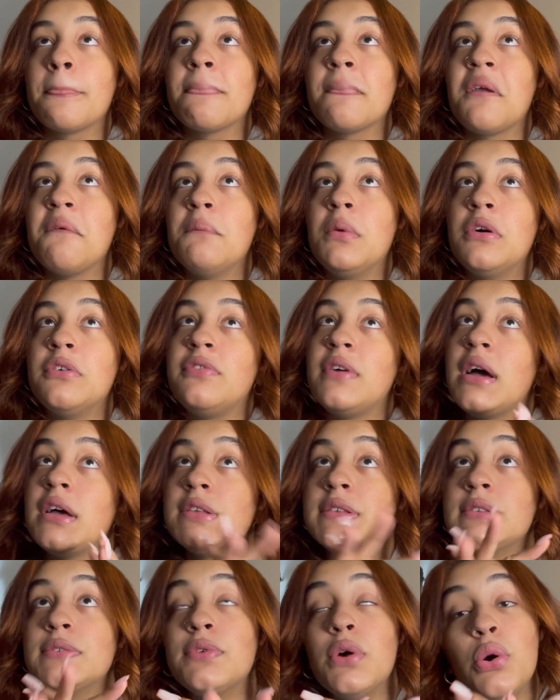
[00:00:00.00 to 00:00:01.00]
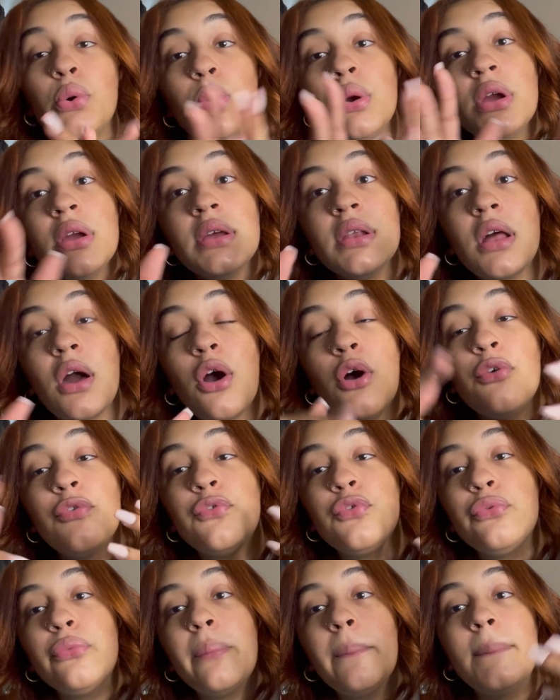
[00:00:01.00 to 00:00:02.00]
But fast forward a
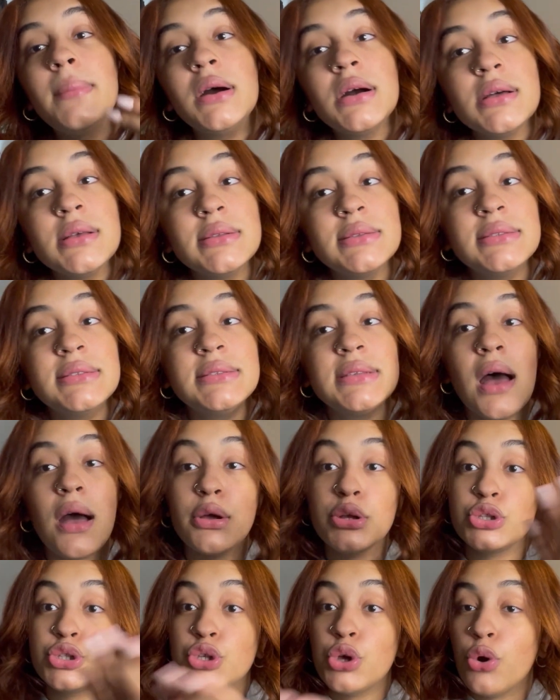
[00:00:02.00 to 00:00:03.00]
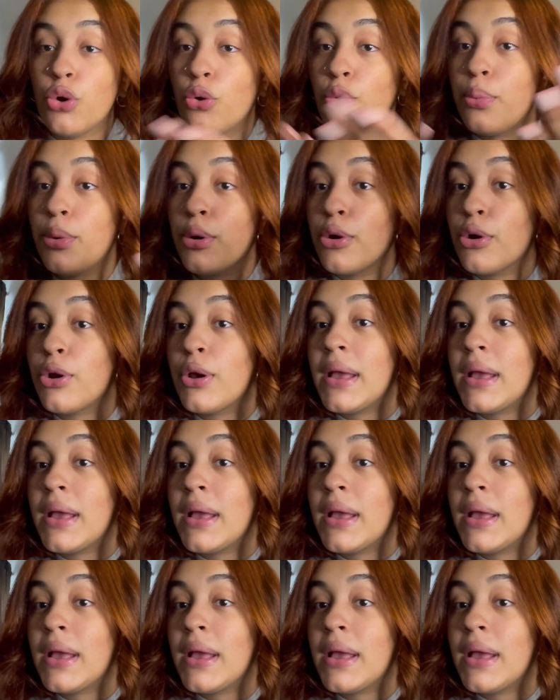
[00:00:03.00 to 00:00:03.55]
few months, October